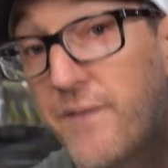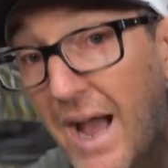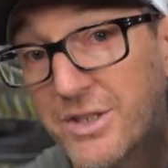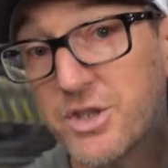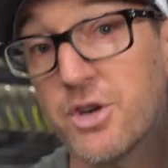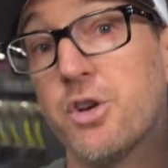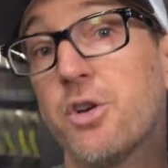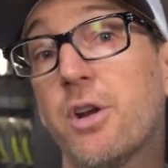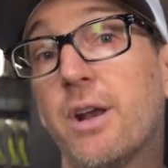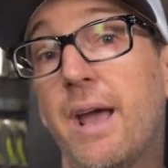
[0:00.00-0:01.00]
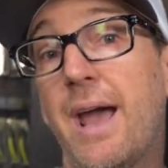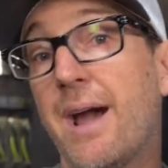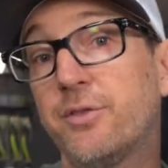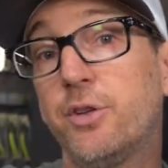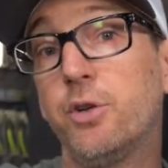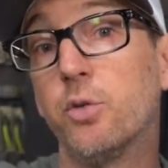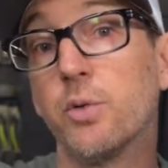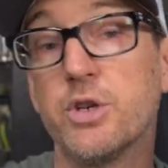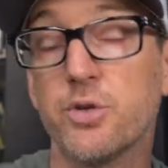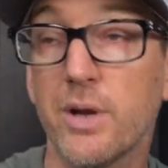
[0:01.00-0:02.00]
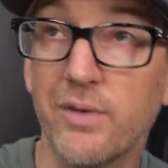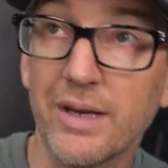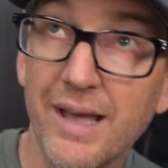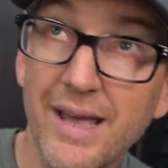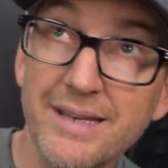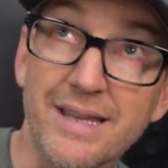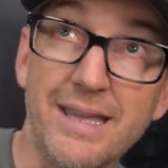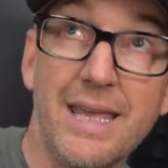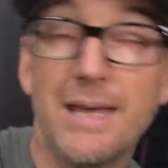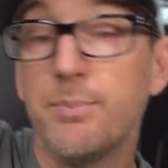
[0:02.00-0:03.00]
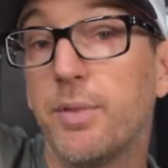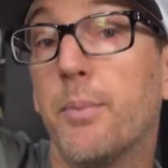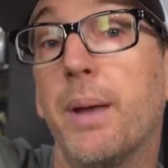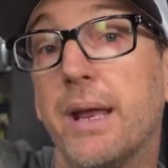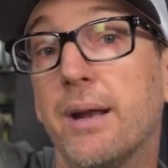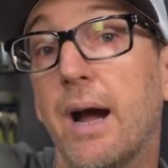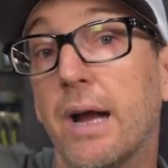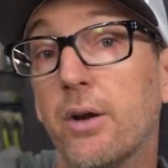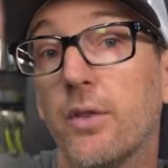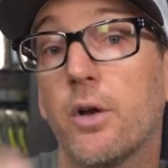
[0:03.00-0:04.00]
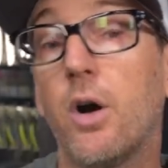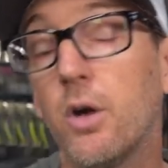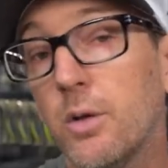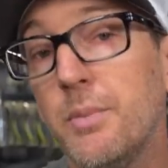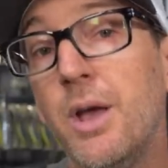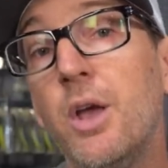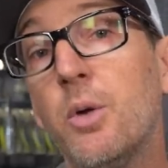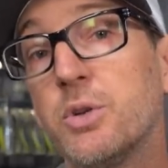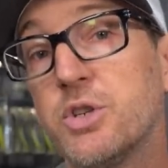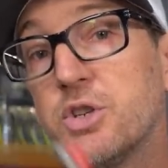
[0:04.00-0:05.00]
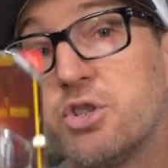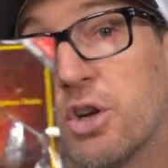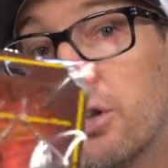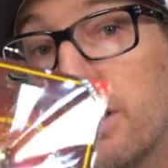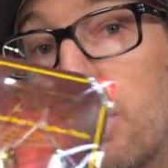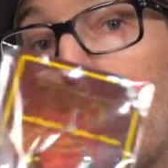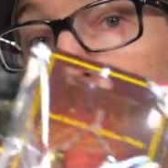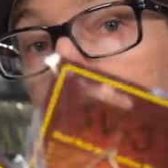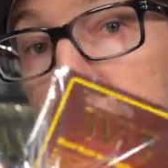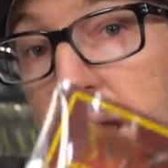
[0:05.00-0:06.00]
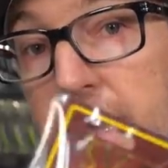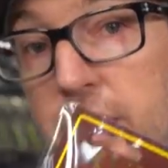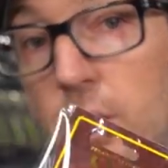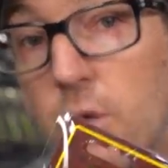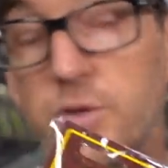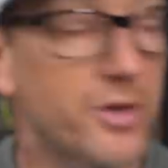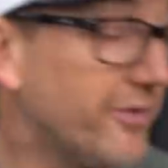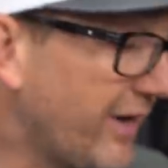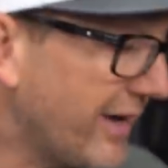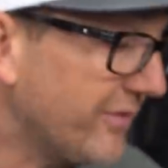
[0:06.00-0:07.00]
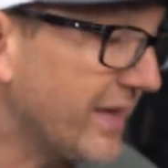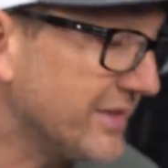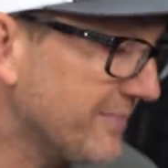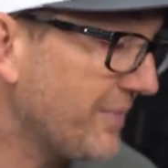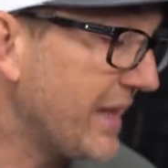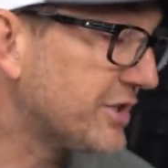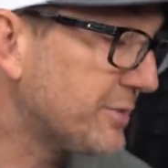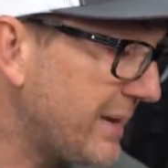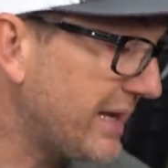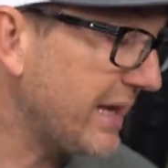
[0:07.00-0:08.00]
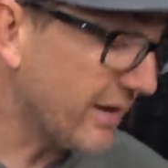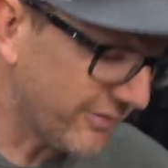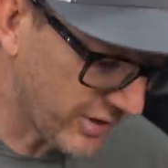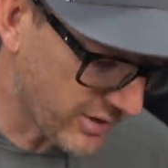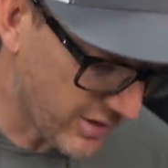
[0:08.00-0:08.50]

faster you're gonna have to retrieve it to keep the bait higher in the column, which is generally why I go to a 5 8. And speaking of the